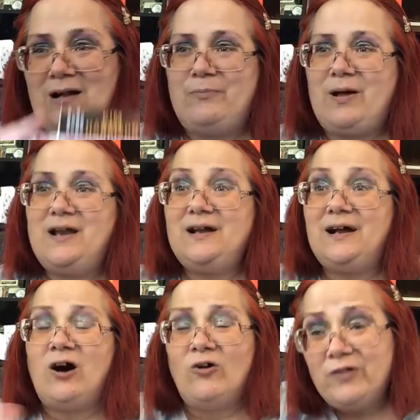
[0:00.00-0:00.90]
But
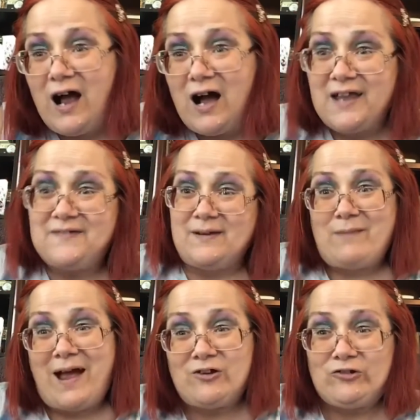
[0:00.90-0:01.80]
hopefully I'll get some
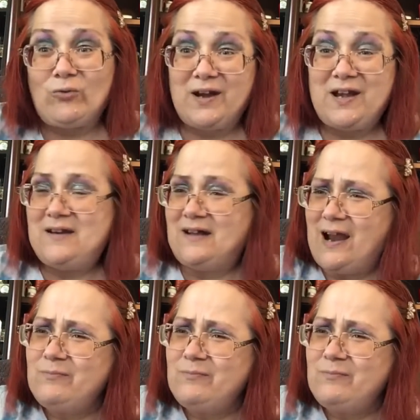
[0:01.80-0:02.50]
actual reading done.